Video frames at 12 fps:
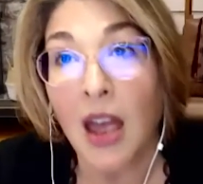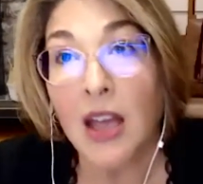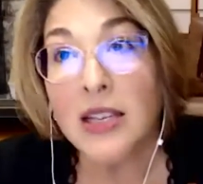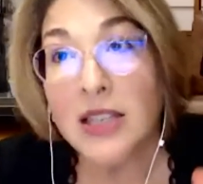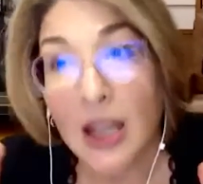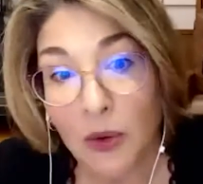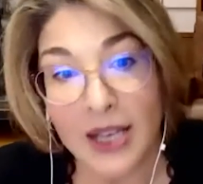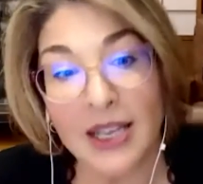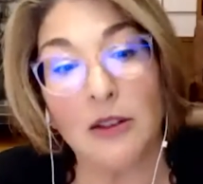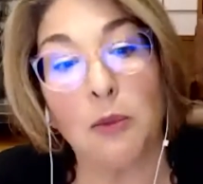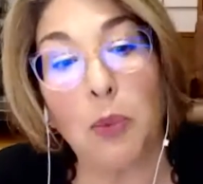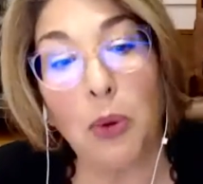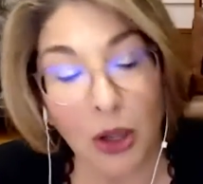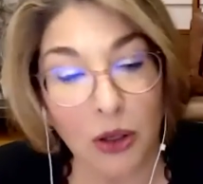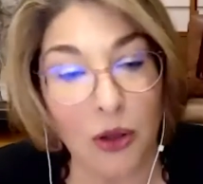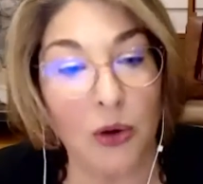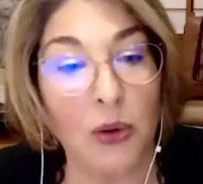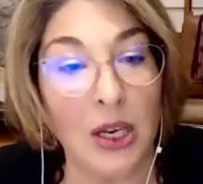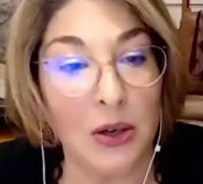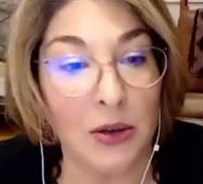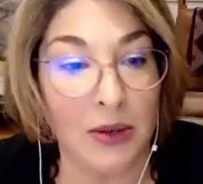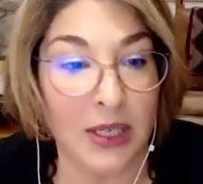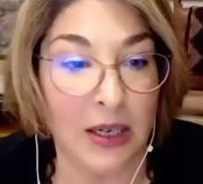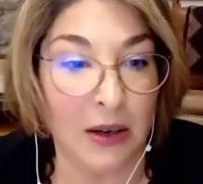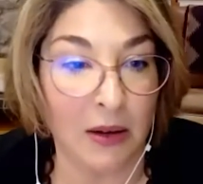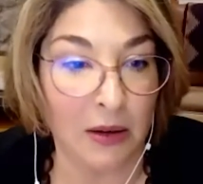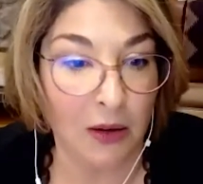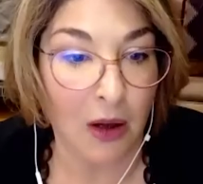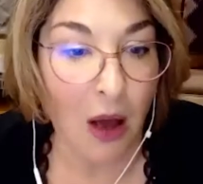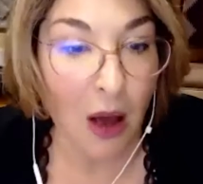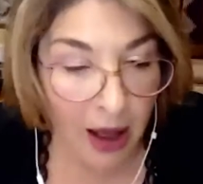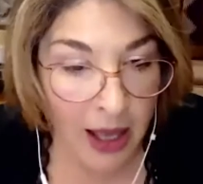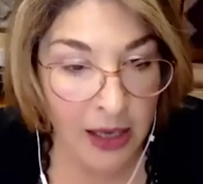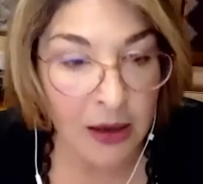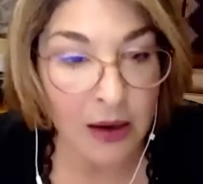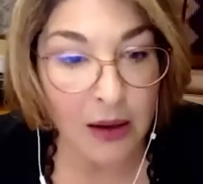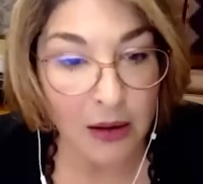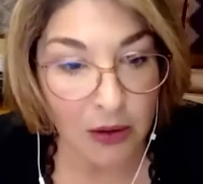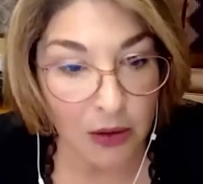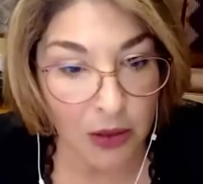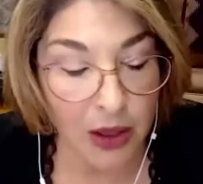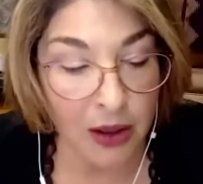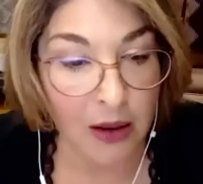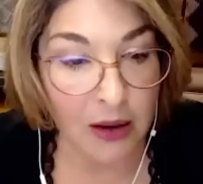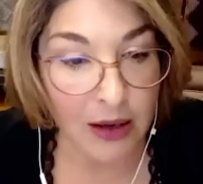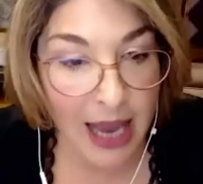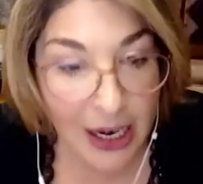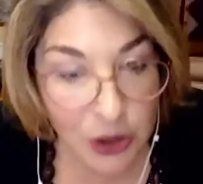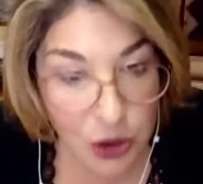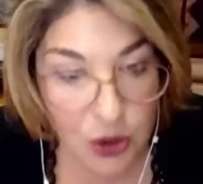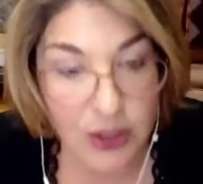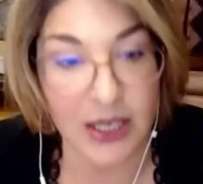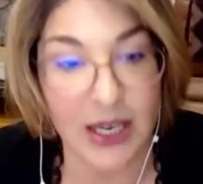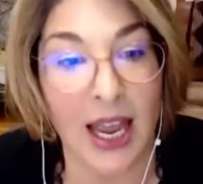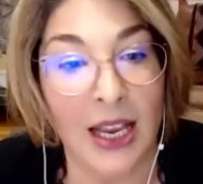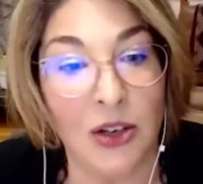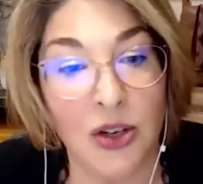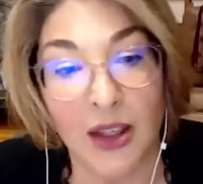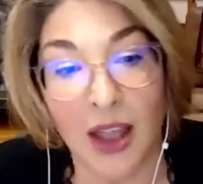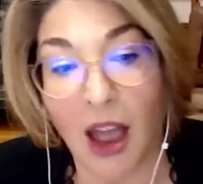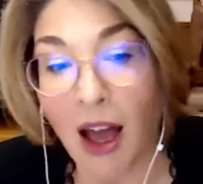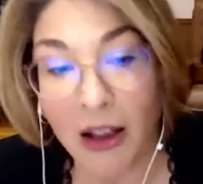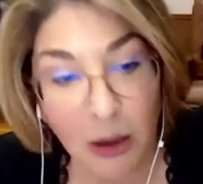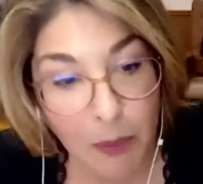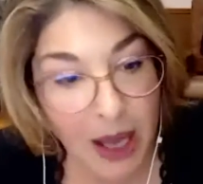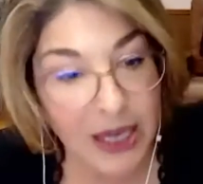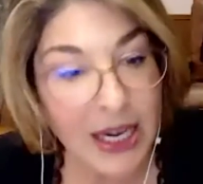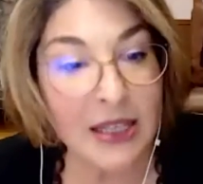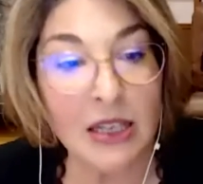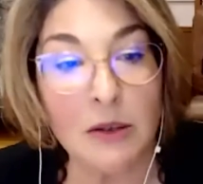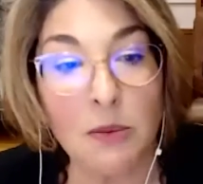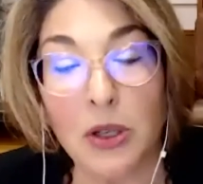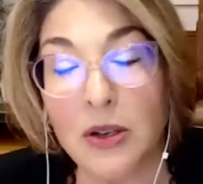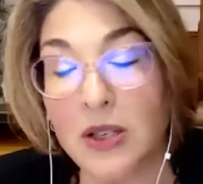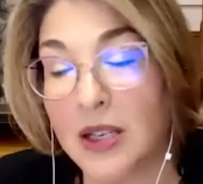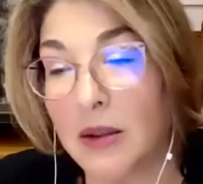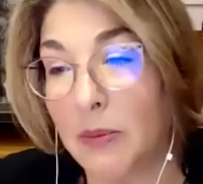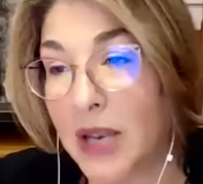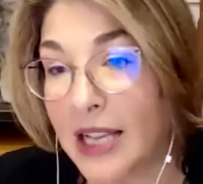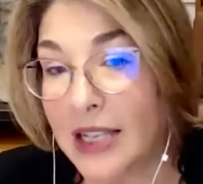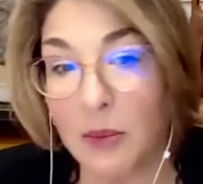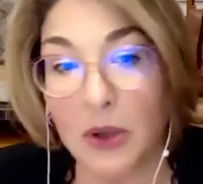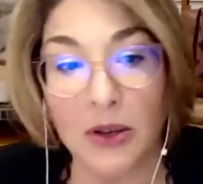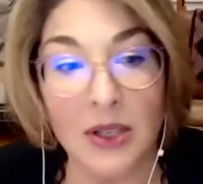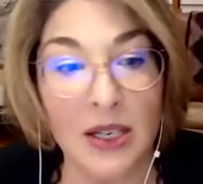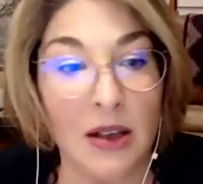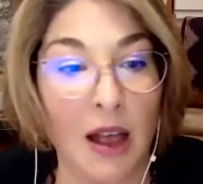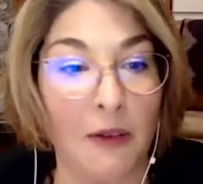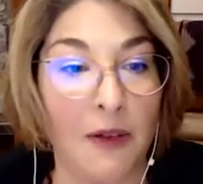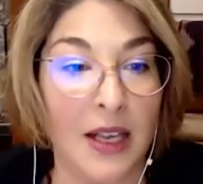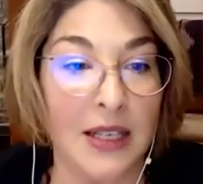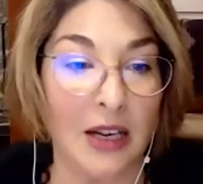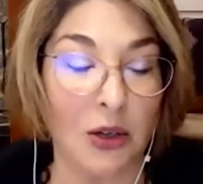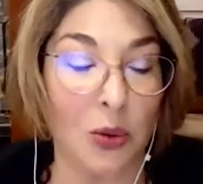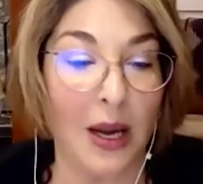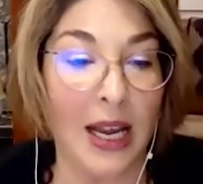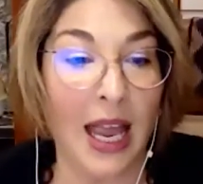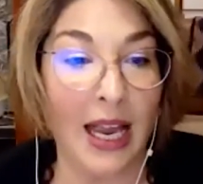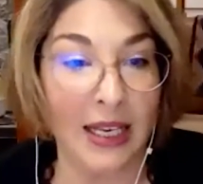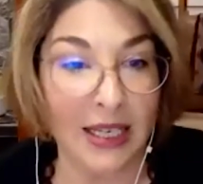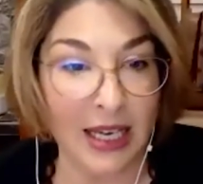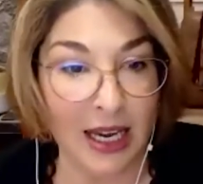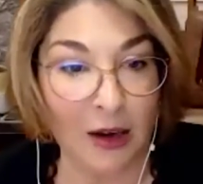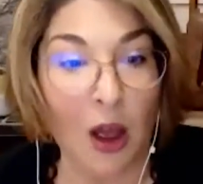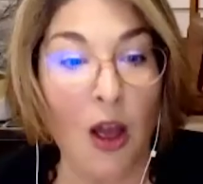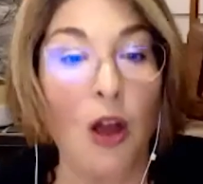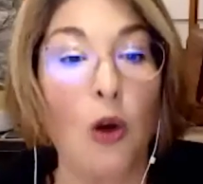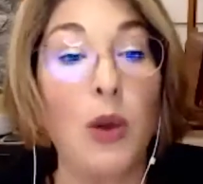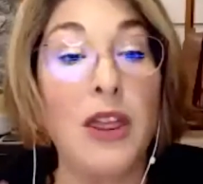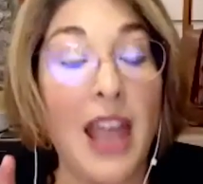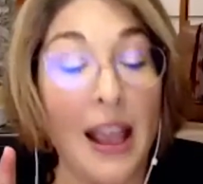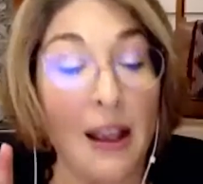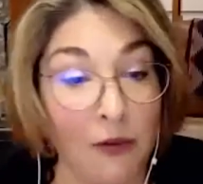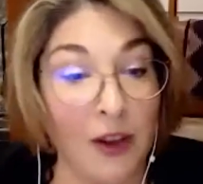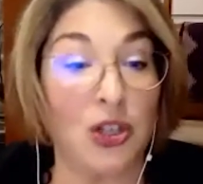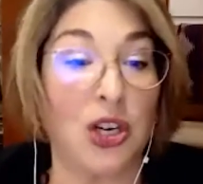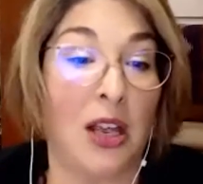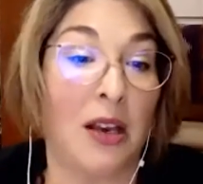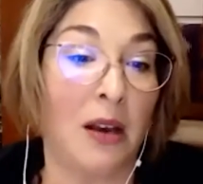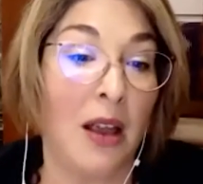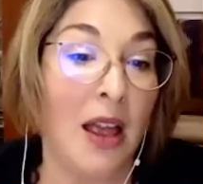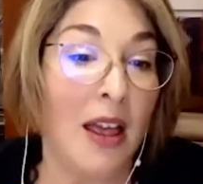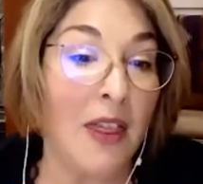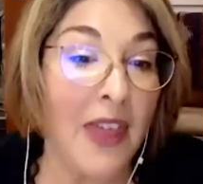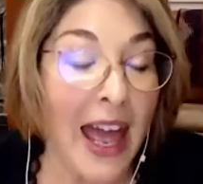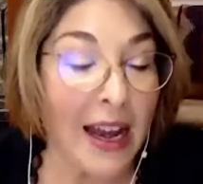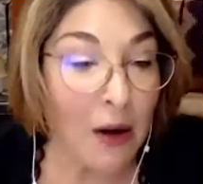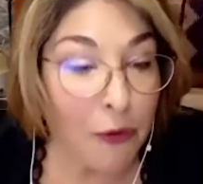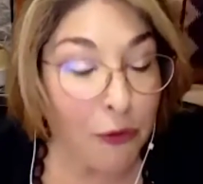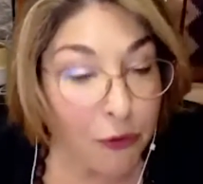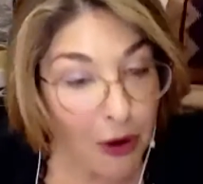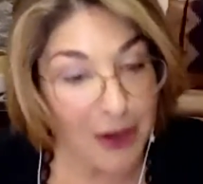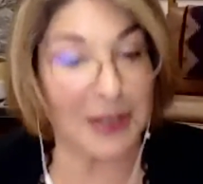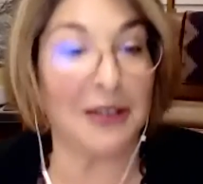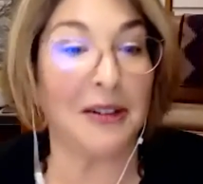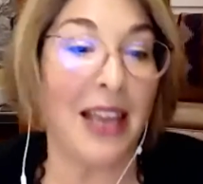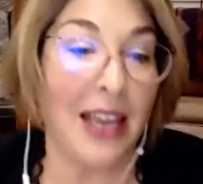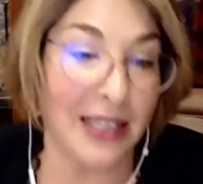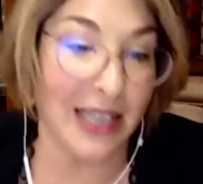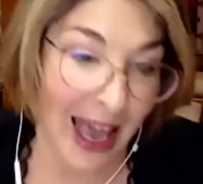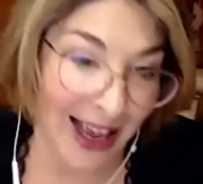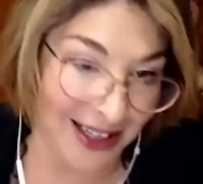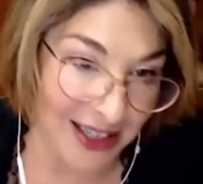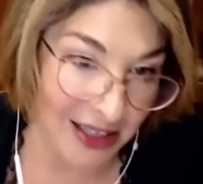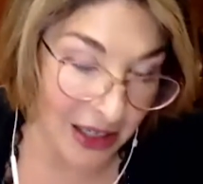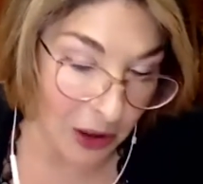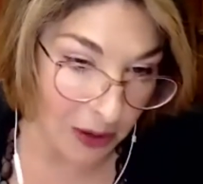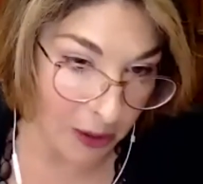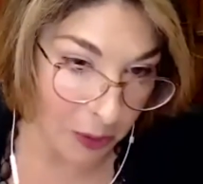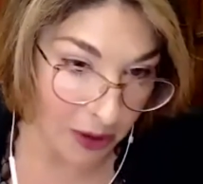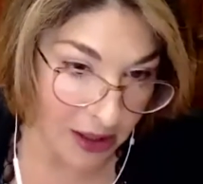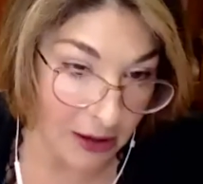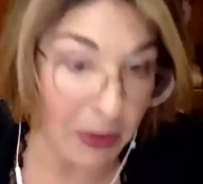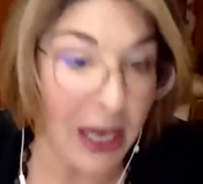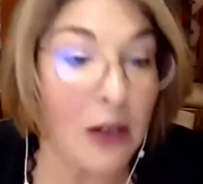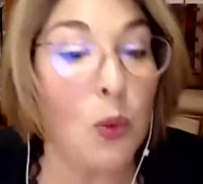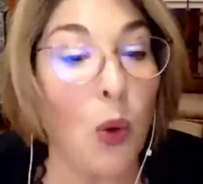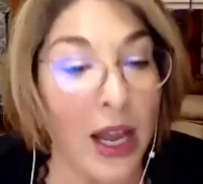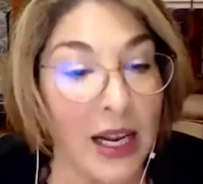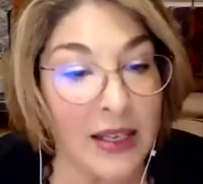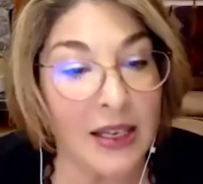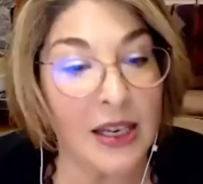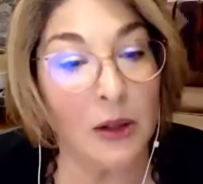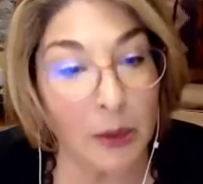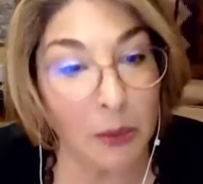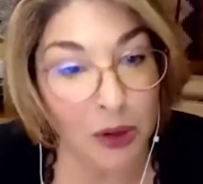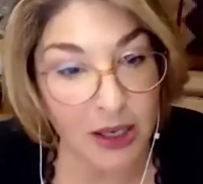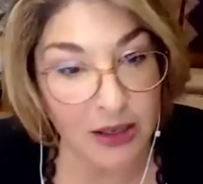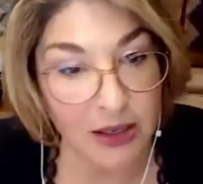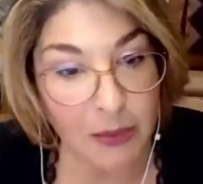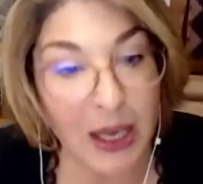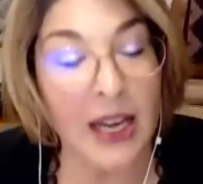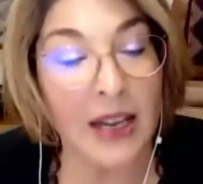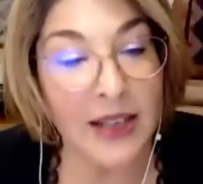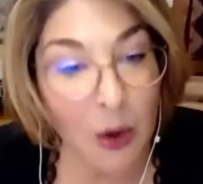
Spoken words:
Sunrise has put the Green New Deal on the national stage. They occupied Nancy Pelosi's office in 2018 with a vision that frontally attacked neoliberalism. Because what is neoliberalism? It is a